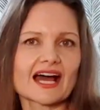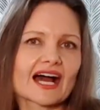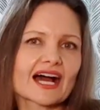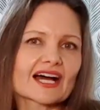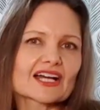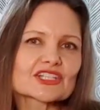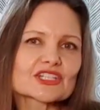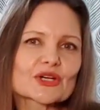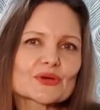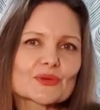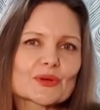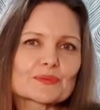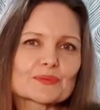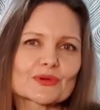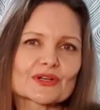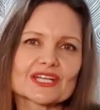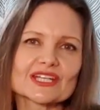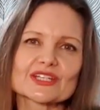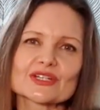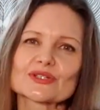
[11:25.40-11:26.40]
I know a
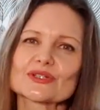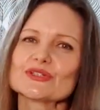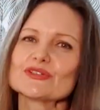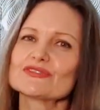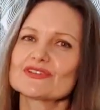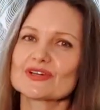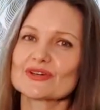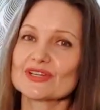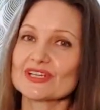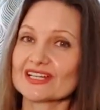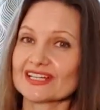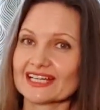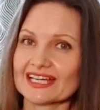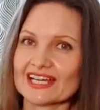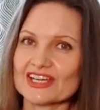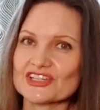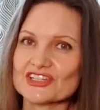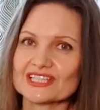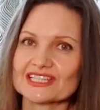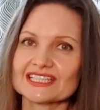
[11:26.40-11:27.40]
breeder who very
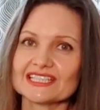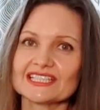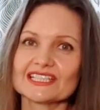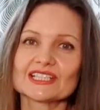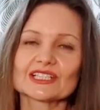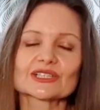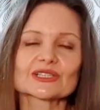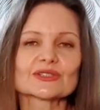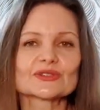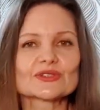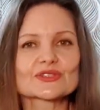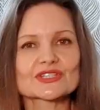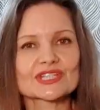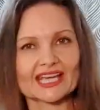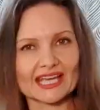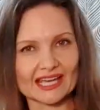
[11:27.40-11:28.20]
occasionally includes